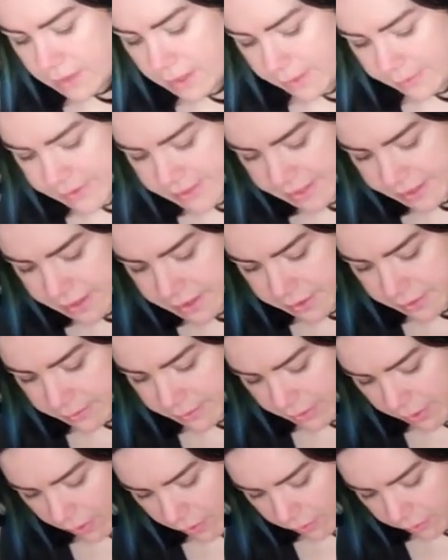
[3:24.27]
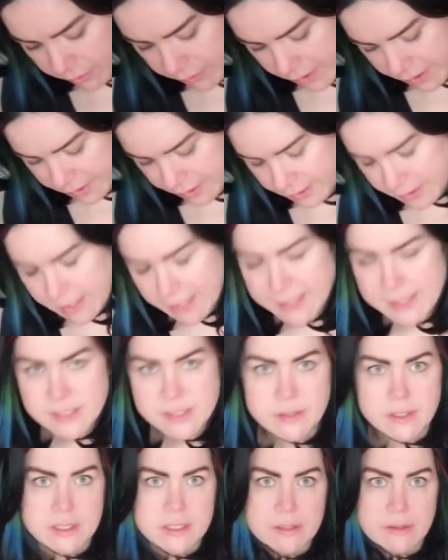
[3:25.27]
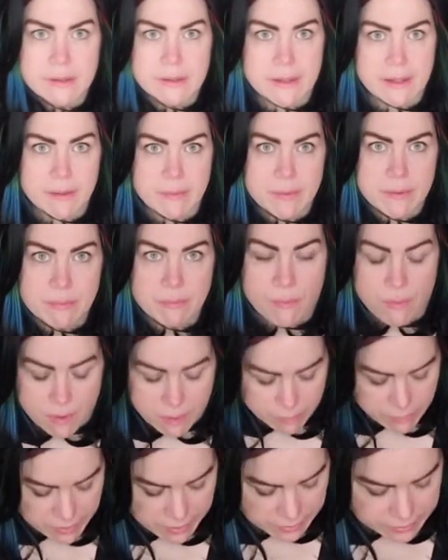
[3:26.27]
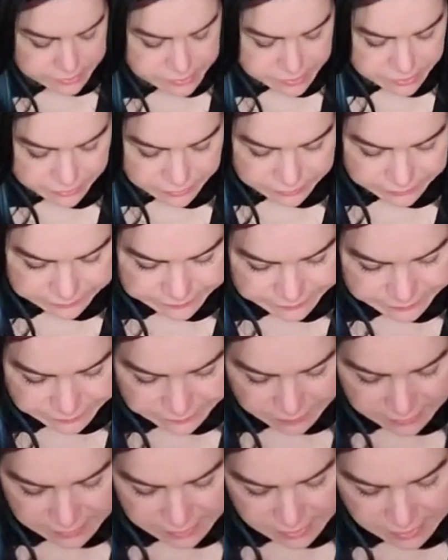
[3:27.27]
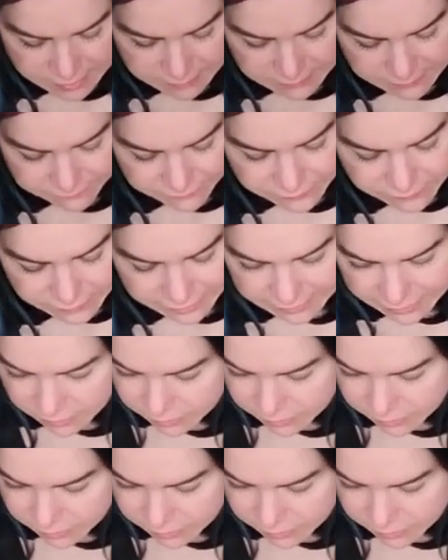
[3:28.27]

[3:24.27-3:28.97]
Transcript: always like to do it with cold water. I guess you could do it with warm water too. I feel like